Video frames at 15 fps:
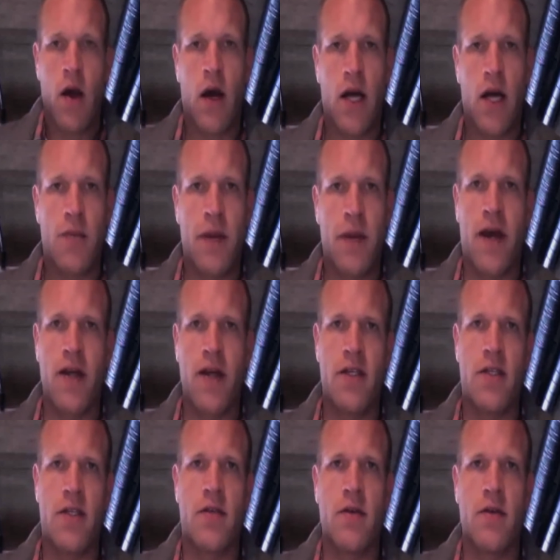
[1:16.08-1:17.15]
Uh, it's
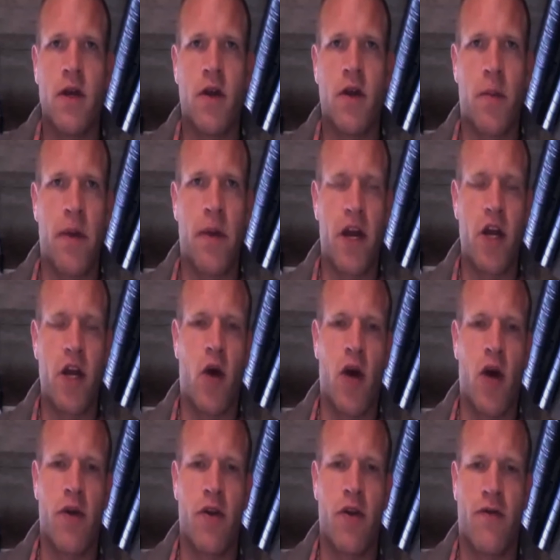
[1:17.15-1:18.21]
because, you know, the better you
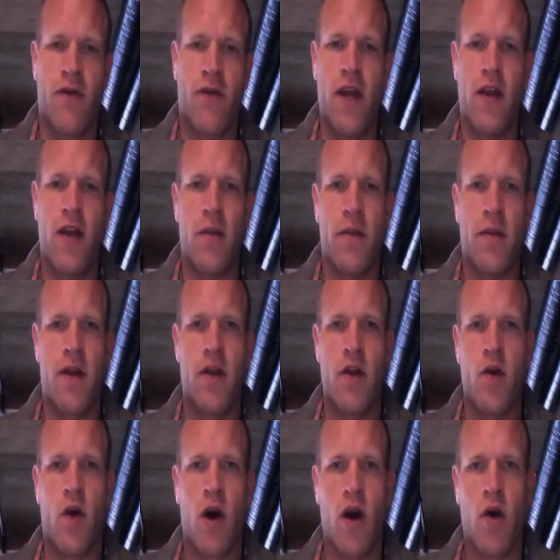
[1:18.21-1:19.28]
are with your feet, the better
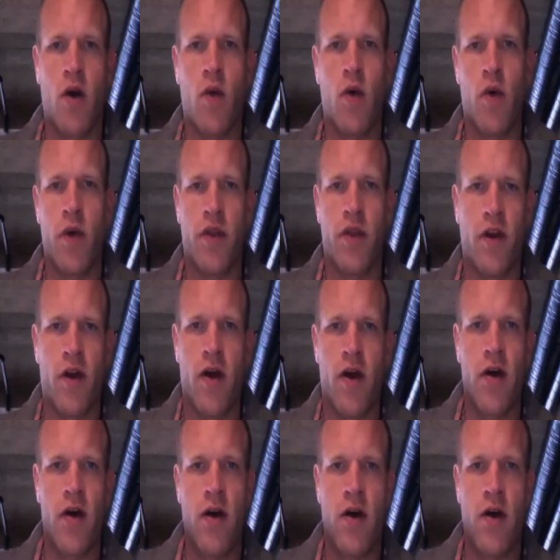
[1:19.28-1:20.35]
you are w with your
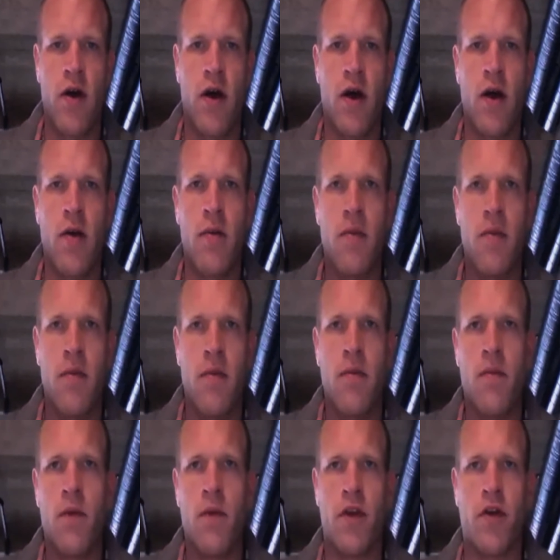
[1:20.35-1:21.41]
uh, um,
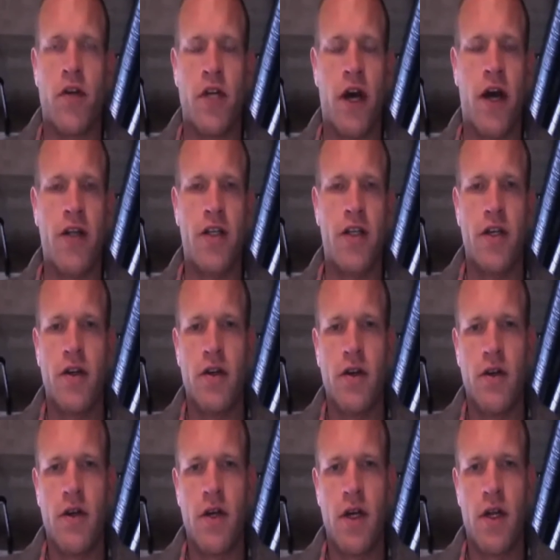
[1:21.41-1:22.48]
with your touch.
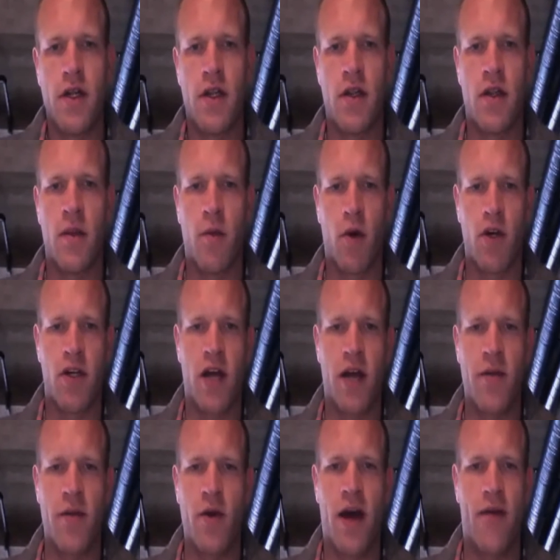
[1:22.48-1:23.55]
Uh, the more
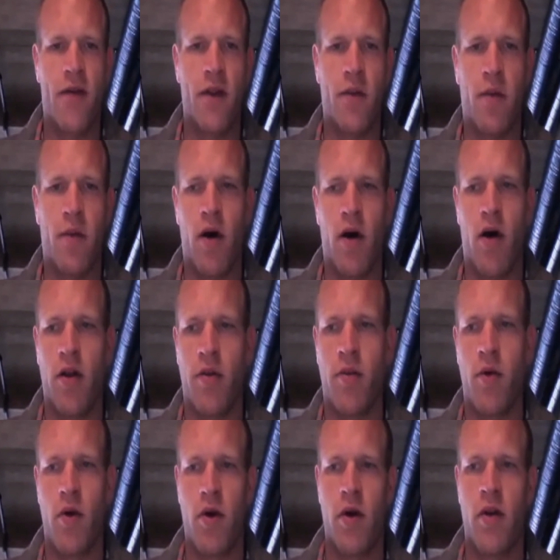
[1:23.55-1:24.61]
time you have on the ball, the
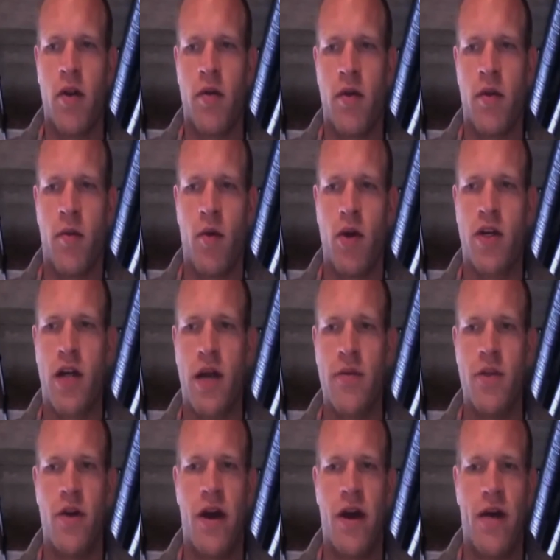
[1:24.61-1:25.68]
more the, the more
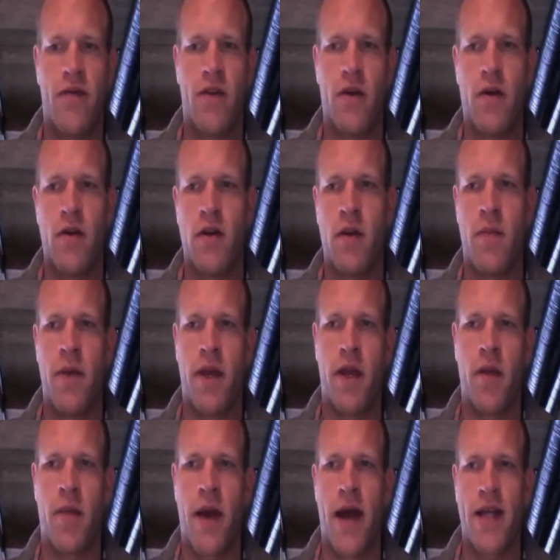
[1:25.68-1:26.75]
times you have to to pick
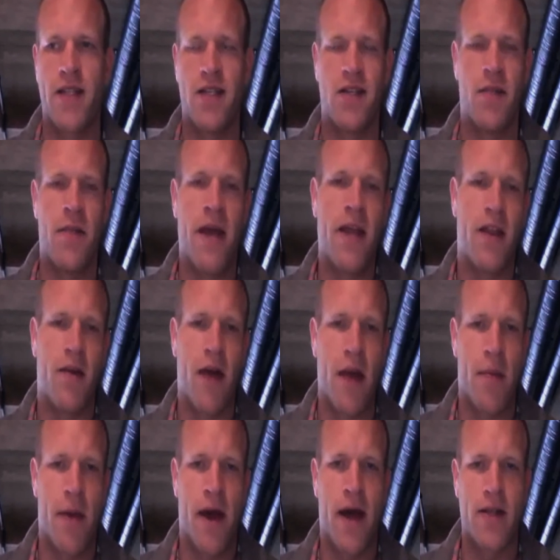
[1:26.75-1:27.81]
your passes and make the
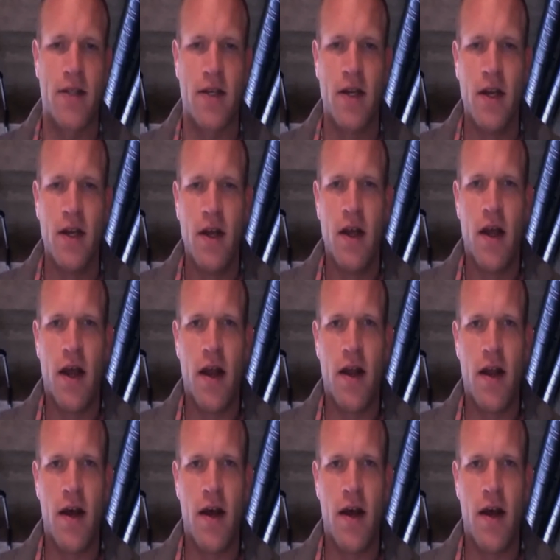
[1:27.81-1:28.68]
right pass, and.